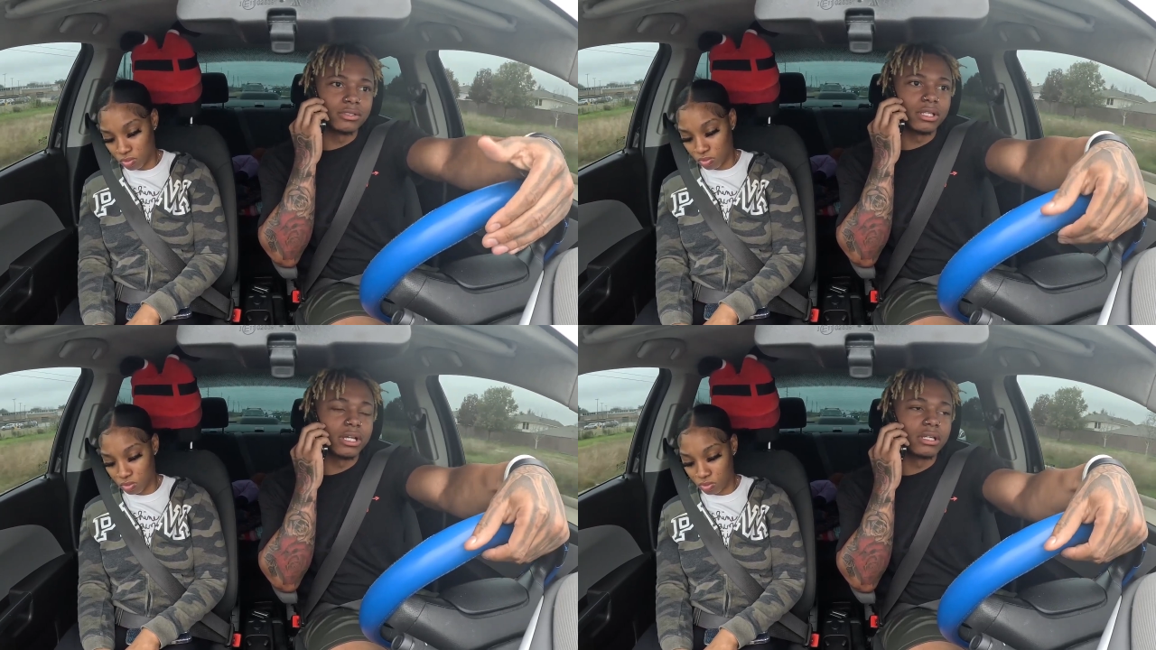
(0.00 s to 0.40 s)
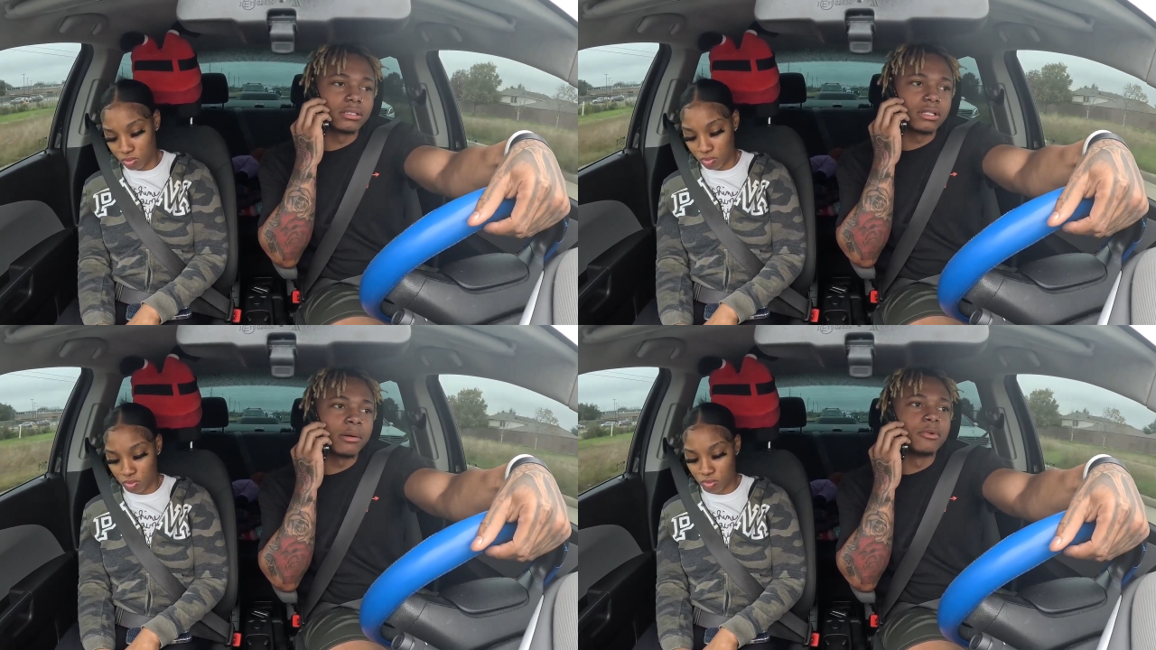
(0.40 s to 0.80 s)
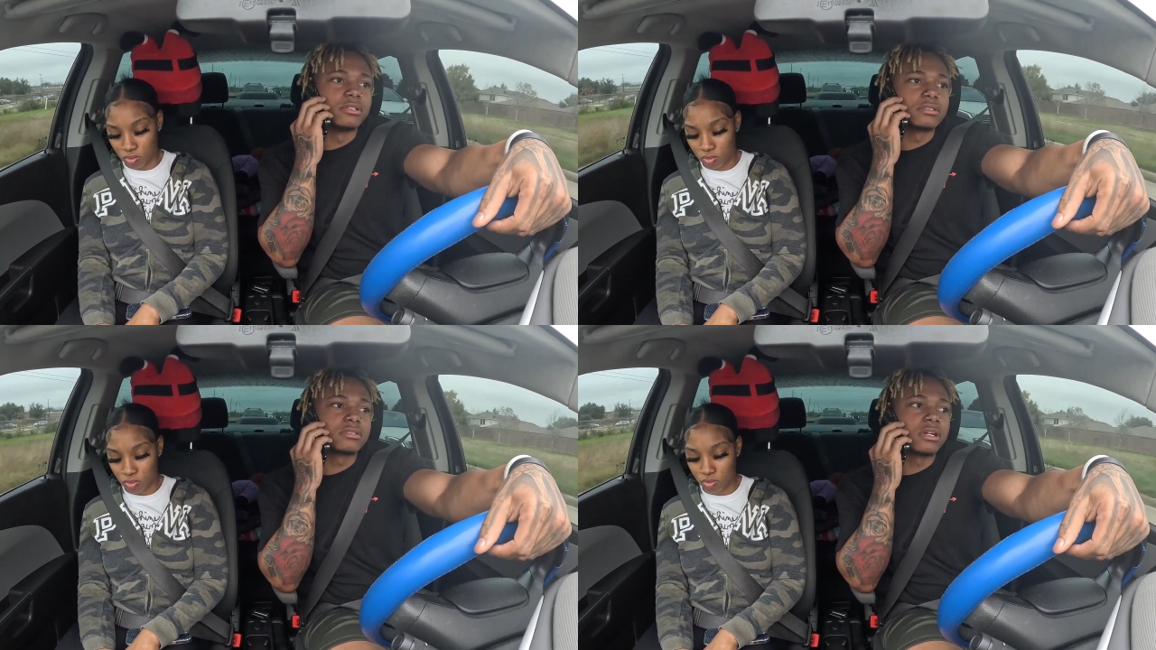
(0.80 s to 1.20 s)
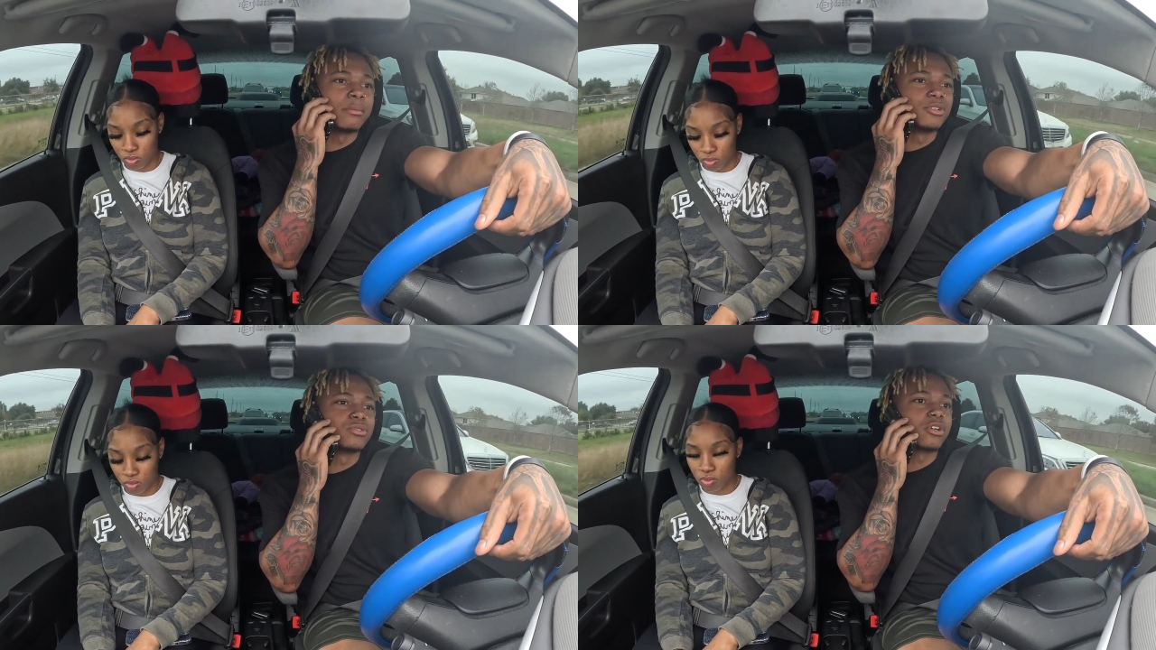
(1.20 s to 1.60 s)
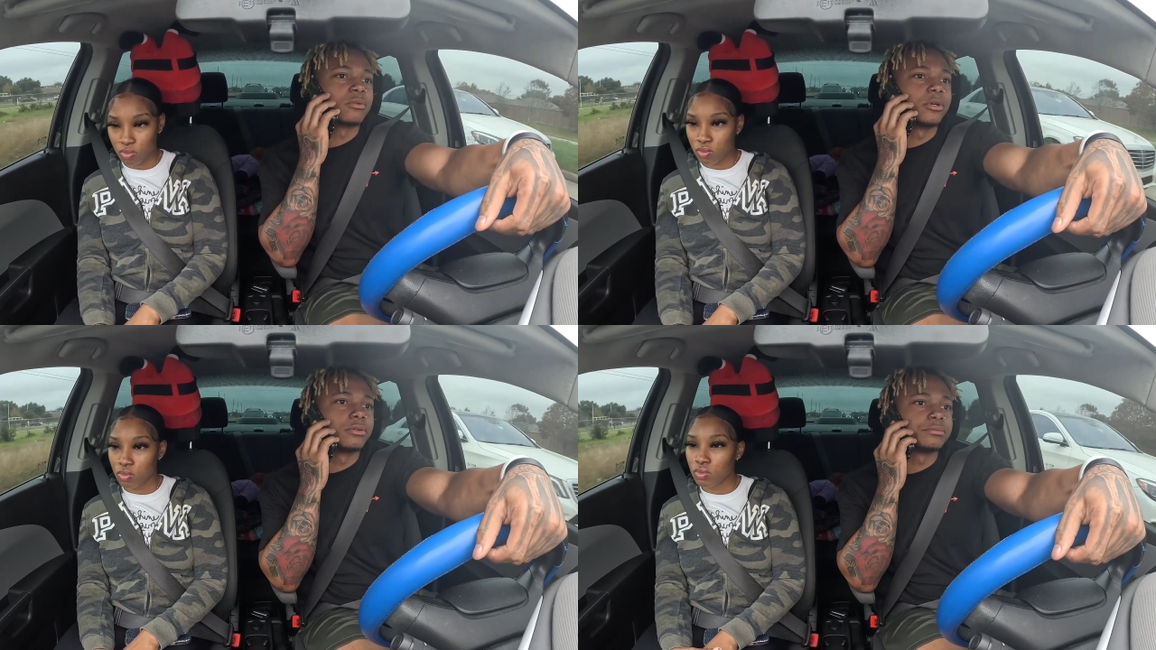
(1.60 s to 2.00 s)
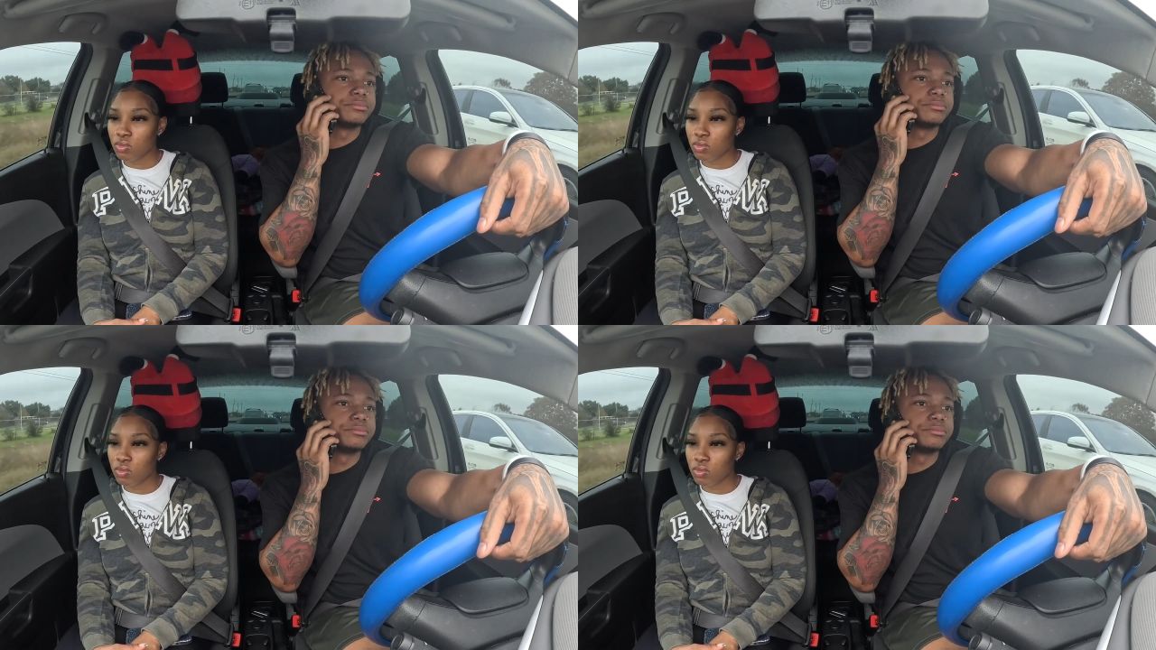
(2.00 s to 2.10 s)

Speaker 1: So like, how much? How much you talking about?